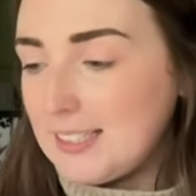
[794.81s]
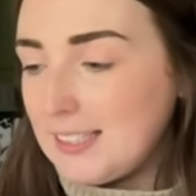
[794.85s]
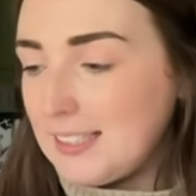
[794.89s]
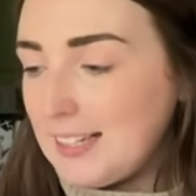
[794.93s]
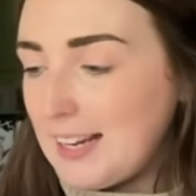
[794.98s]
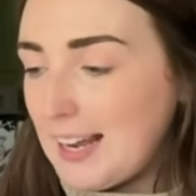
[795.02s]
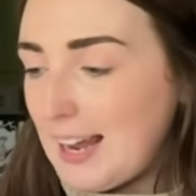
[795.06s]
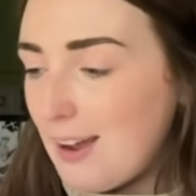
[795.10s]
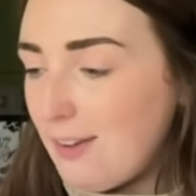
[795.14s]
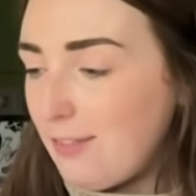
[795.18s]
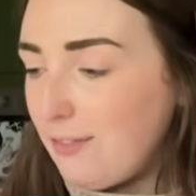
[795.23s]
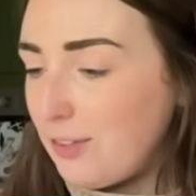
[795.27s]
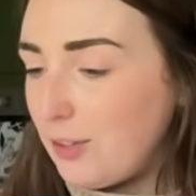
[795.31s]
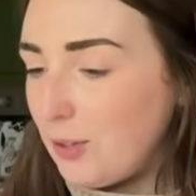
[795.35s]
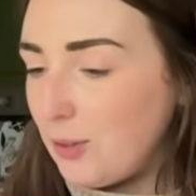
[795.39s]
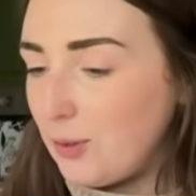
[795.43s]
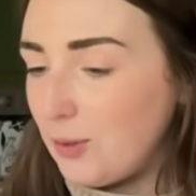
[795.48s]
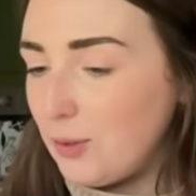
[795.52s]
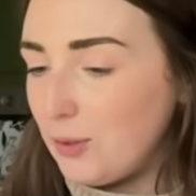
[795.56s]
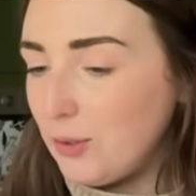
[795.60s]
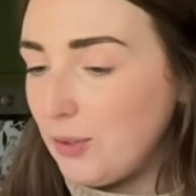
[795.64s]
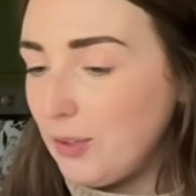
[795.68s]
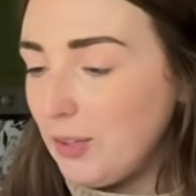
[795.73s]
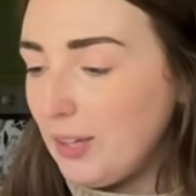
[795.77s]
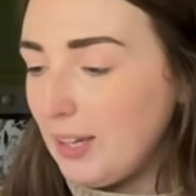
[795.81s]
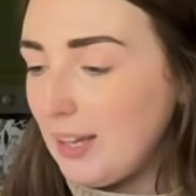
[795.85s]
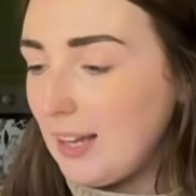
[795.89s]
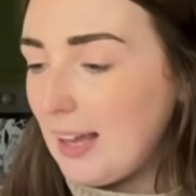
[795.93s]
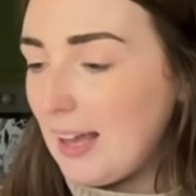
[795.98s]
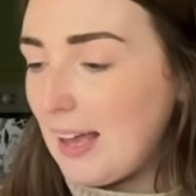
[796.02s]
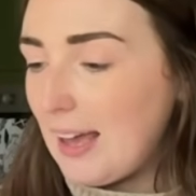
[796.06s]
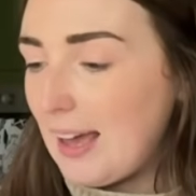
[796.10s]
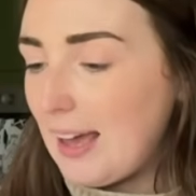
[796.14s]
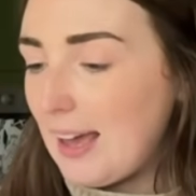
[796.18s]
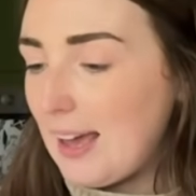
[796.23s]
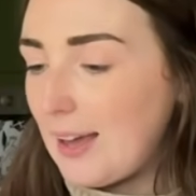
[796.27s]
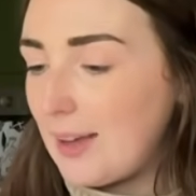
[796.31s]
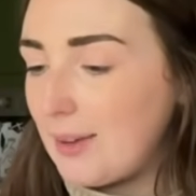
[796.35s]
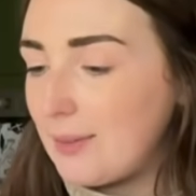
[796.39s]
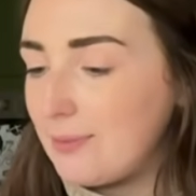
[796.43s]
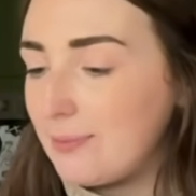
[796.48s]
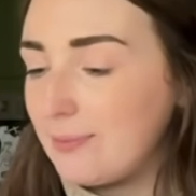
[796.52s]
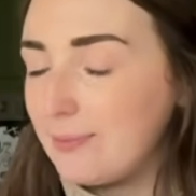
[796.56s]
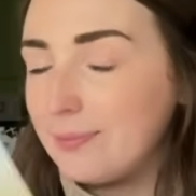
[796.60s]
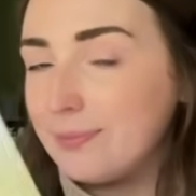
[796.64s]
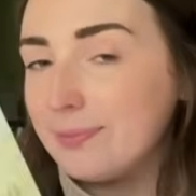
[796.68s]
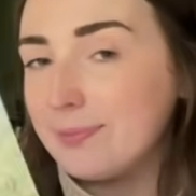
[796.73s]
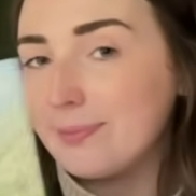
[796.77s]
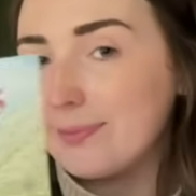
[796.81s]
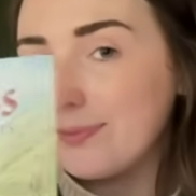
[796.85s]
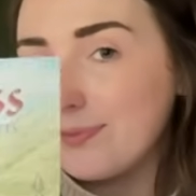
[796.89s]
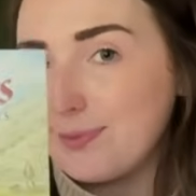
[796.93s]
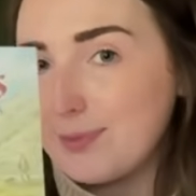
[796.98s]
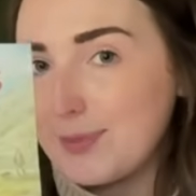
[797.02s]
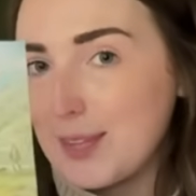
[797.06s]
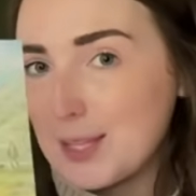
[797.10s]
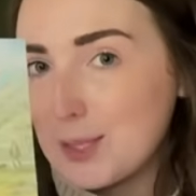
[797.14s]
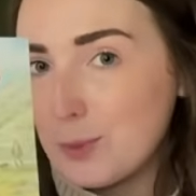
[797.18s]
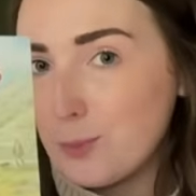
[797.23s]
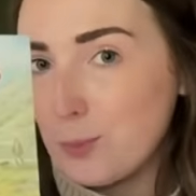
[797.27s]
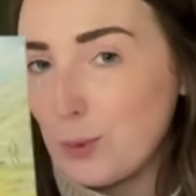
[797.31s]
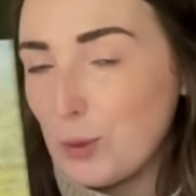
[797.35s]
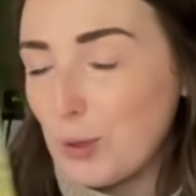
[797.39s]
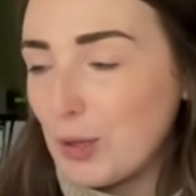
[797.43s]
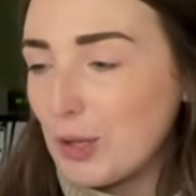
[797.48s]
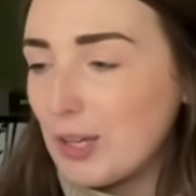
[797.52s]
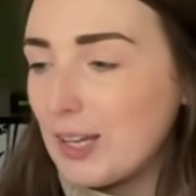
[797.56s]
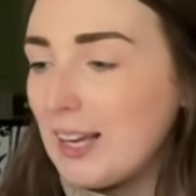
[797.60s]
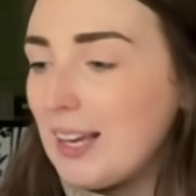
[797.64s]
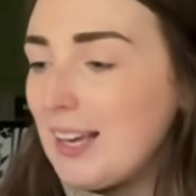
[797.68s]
nephew this book.